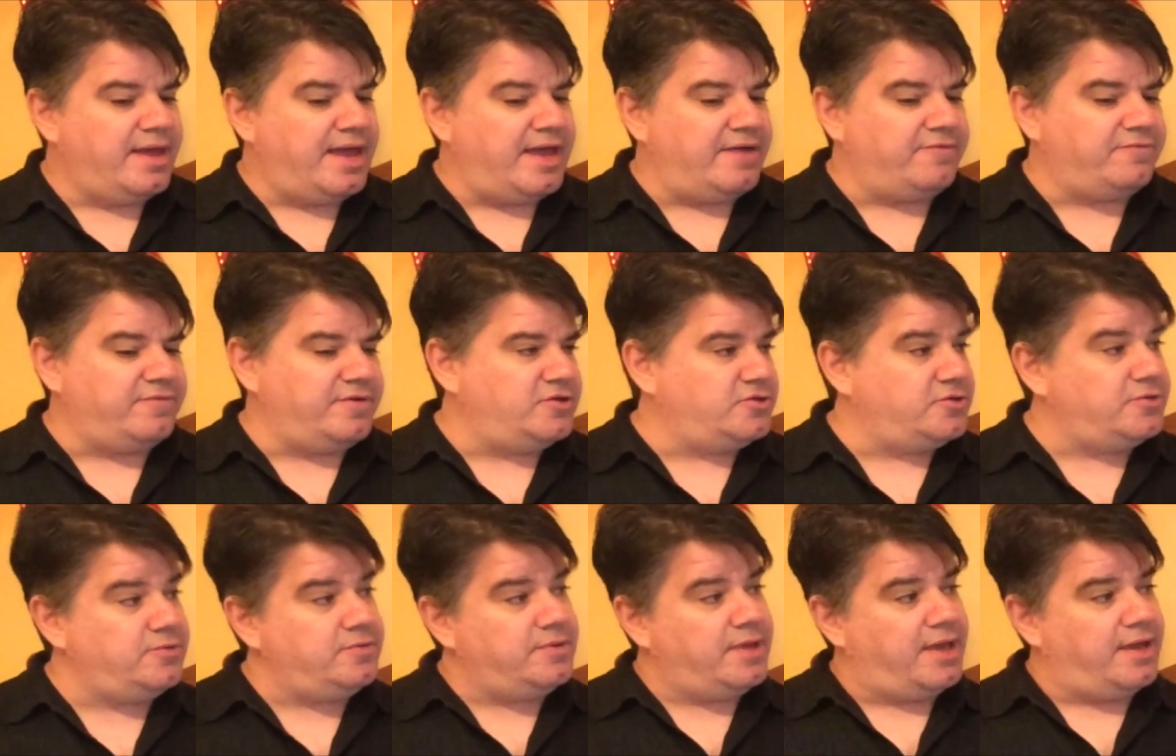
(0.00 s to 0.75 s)
every
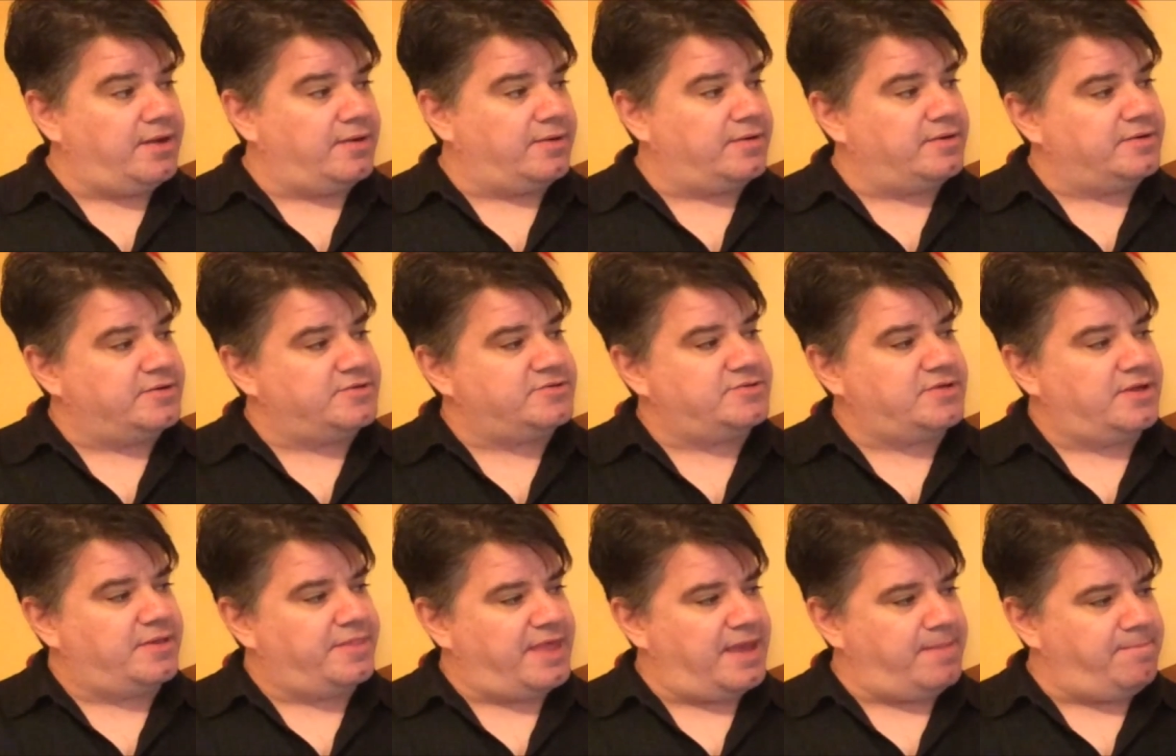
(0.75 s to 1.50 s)
two
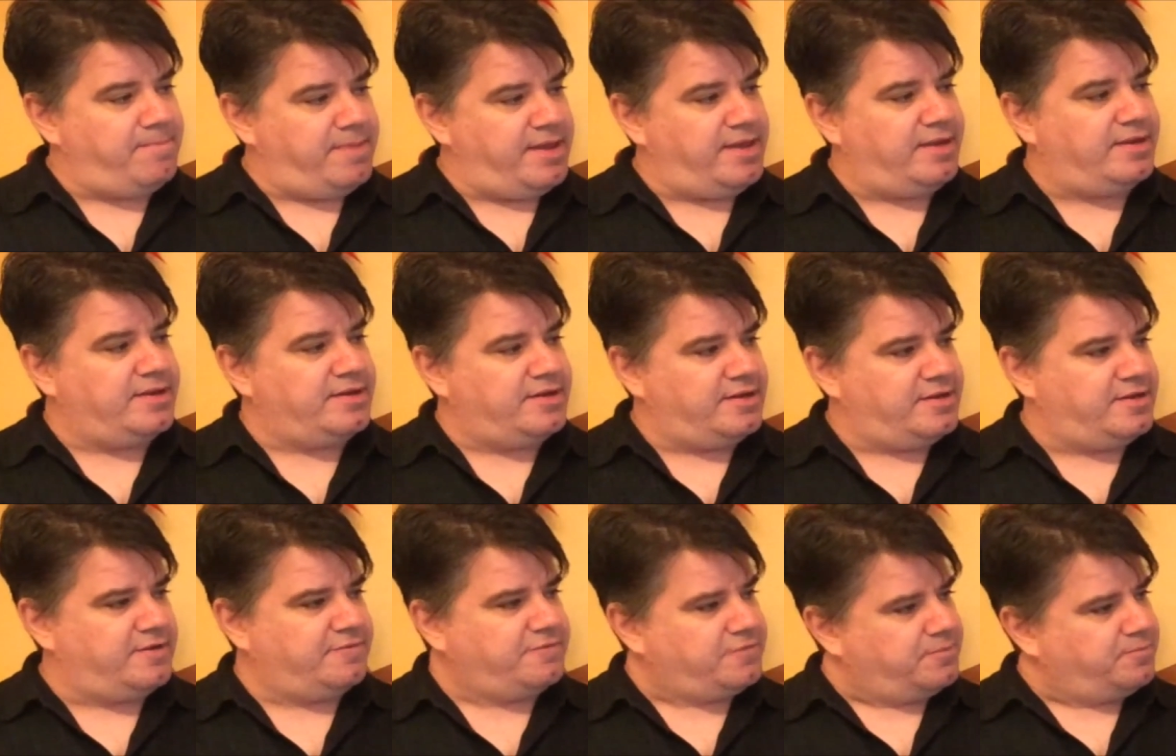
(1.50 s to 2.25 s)
years they meet in a
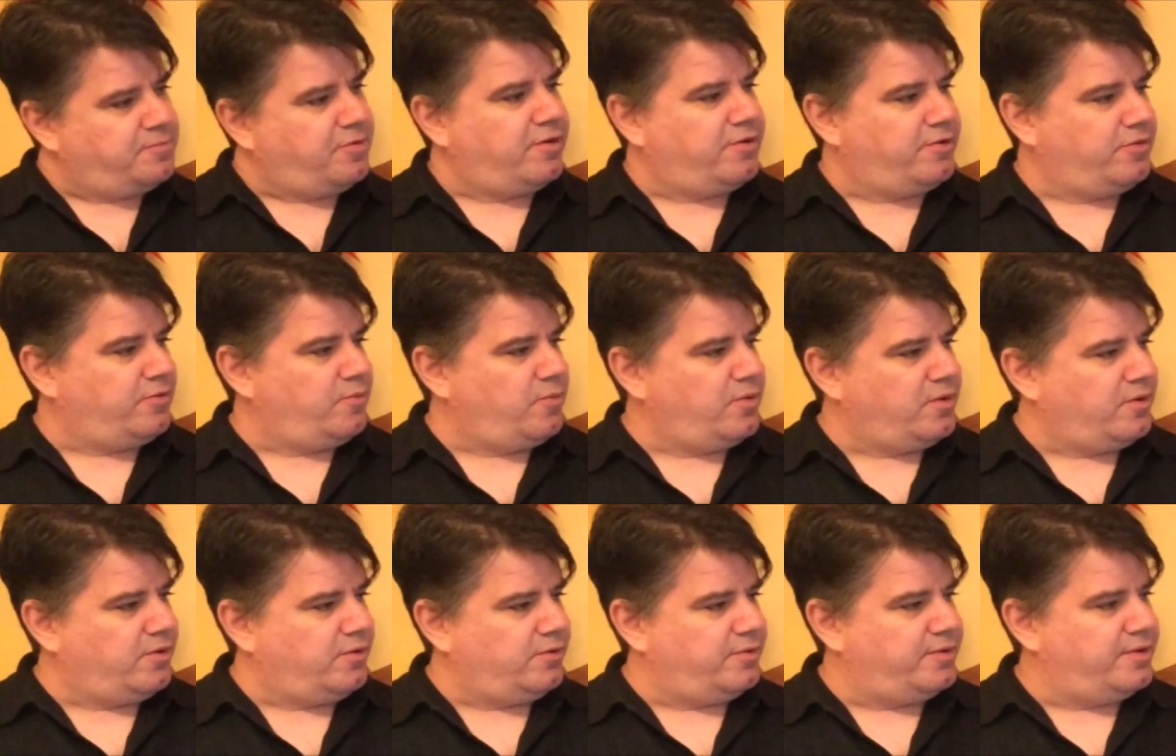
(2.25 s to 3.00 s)
different part of the
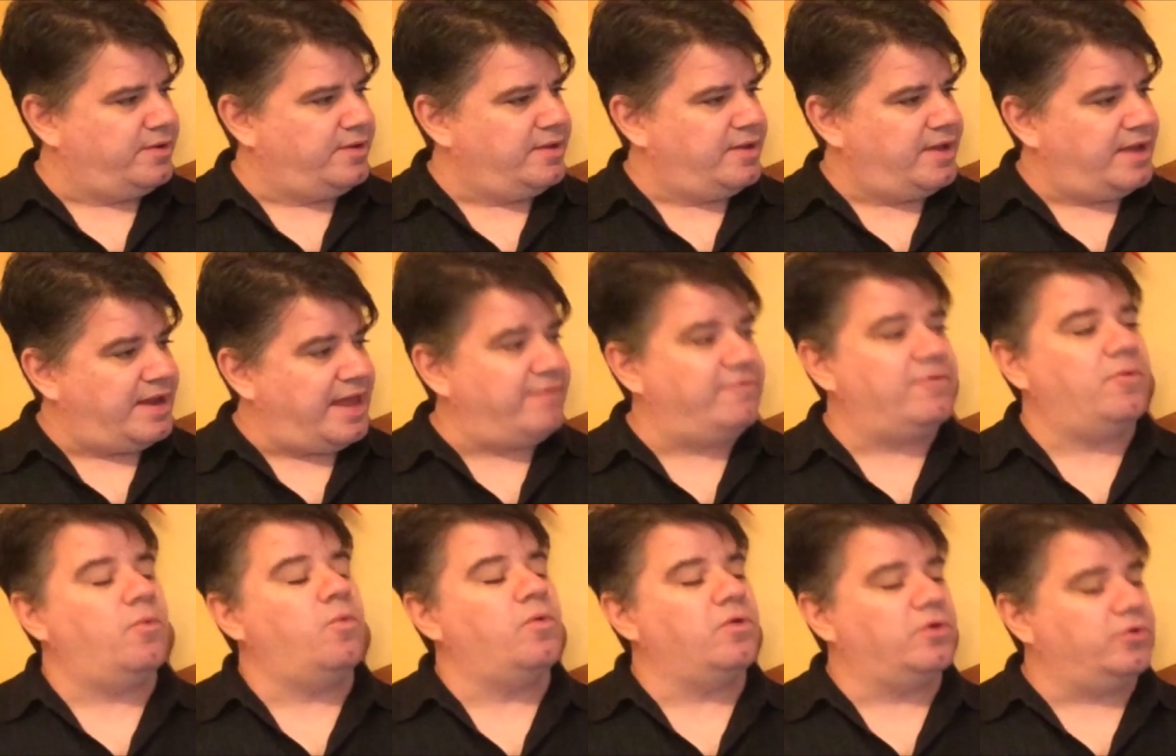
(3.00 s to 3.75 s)
world and
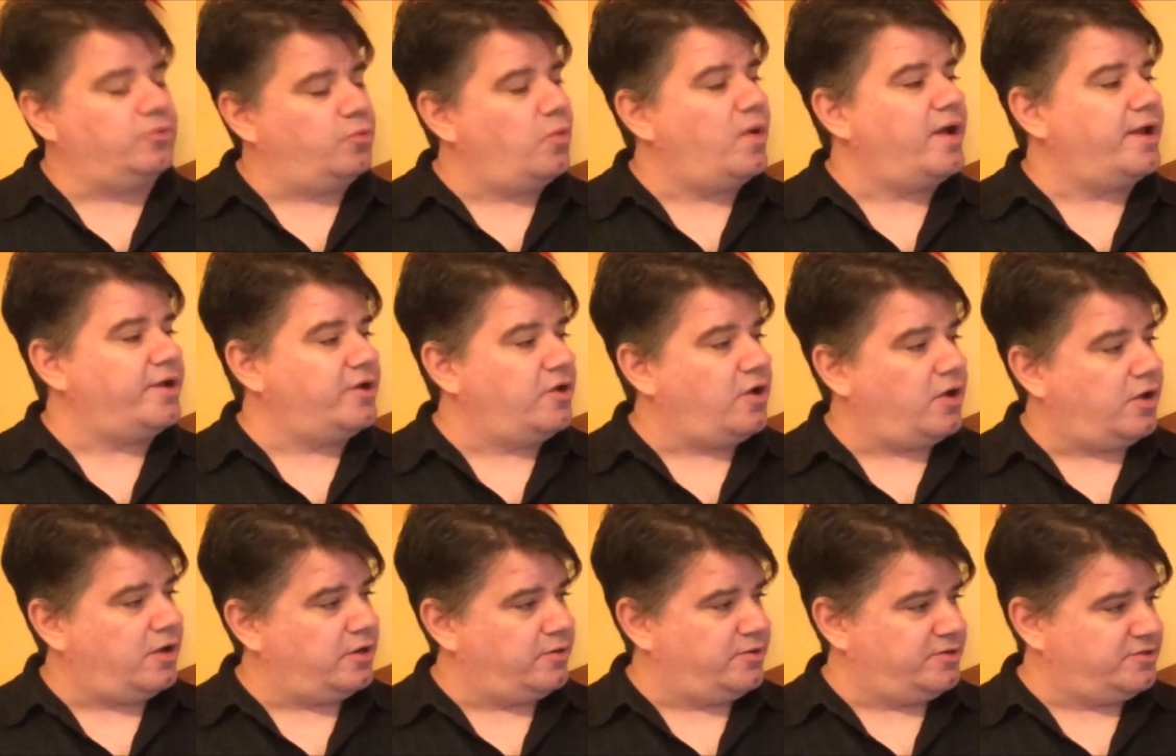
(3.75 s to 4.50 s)
have a worldwide
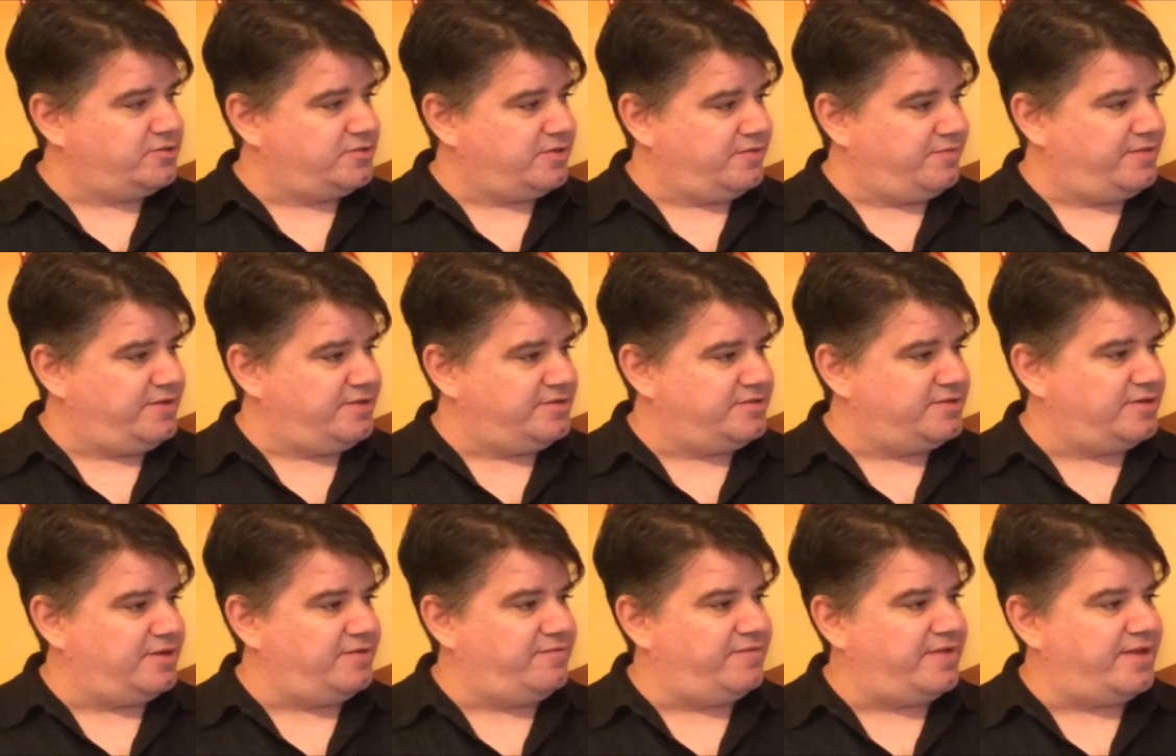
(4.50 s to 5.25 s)
Congress of
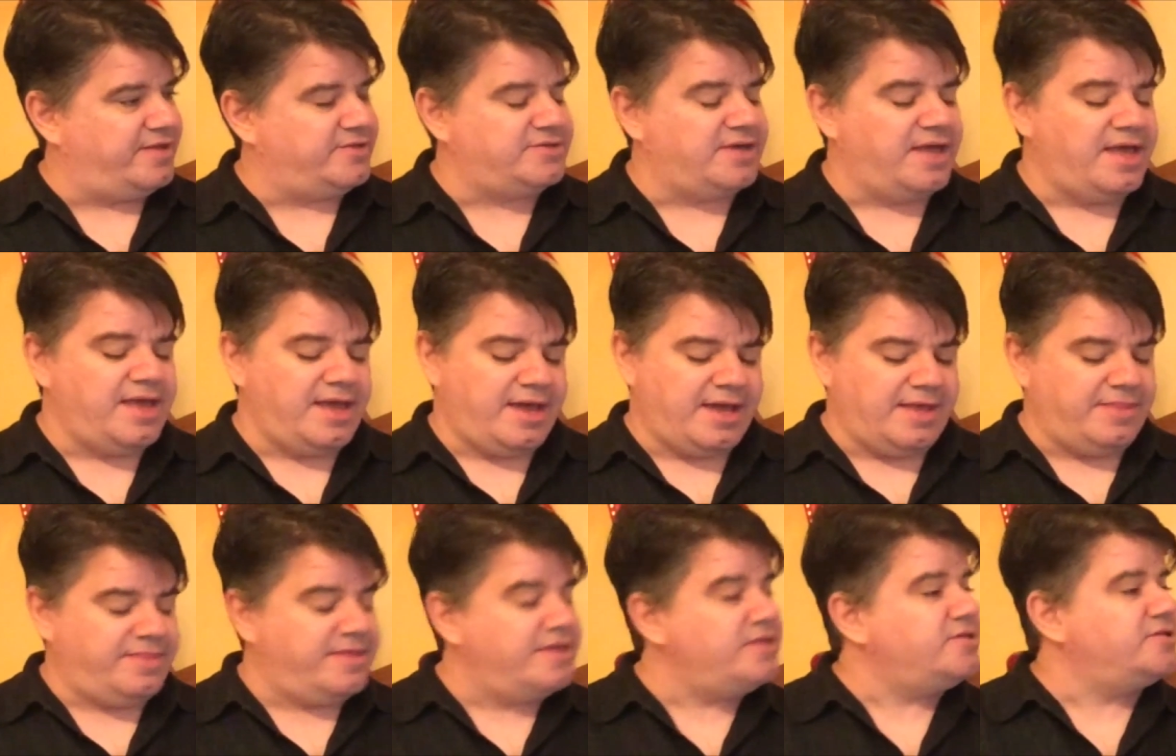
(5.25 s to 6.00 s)
these events.
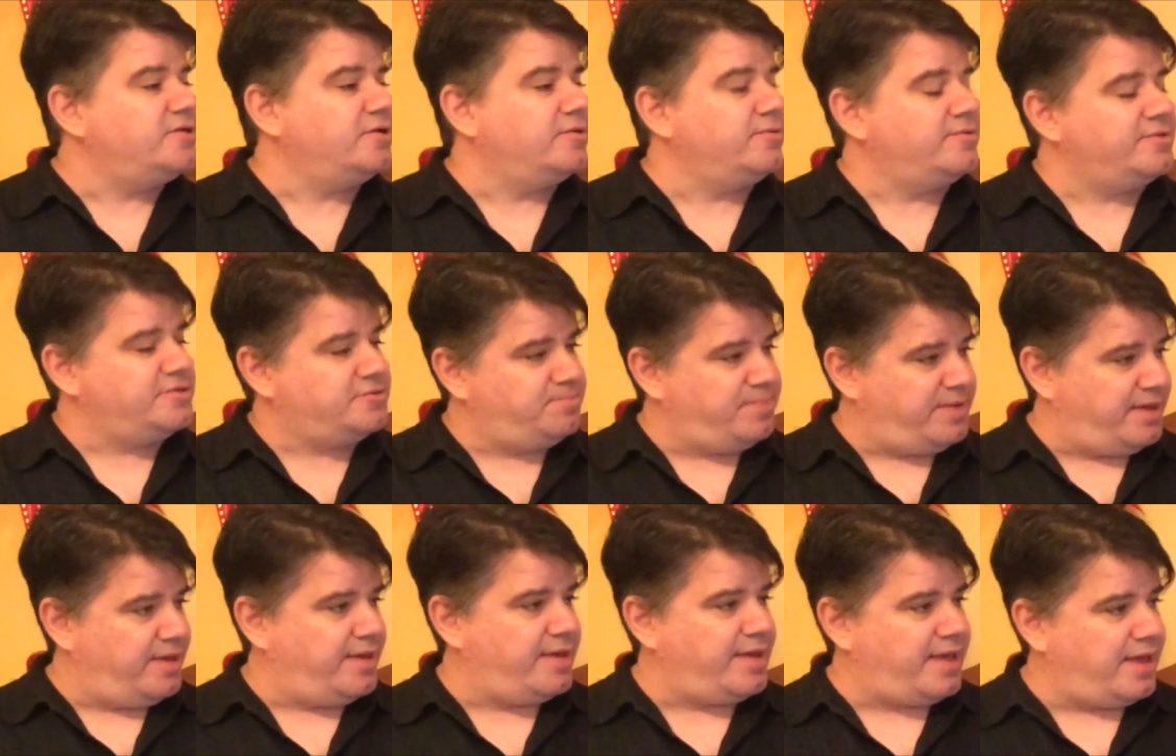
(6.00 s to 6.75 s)
And this year it was
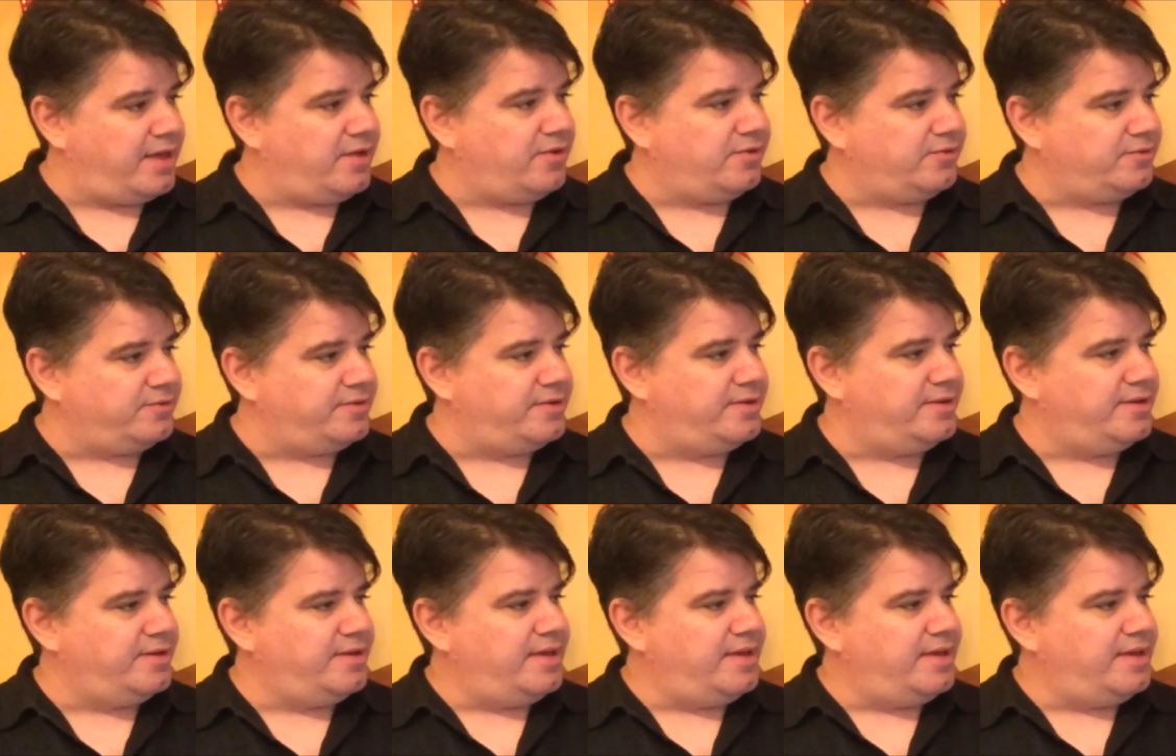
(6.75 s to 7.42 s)
being held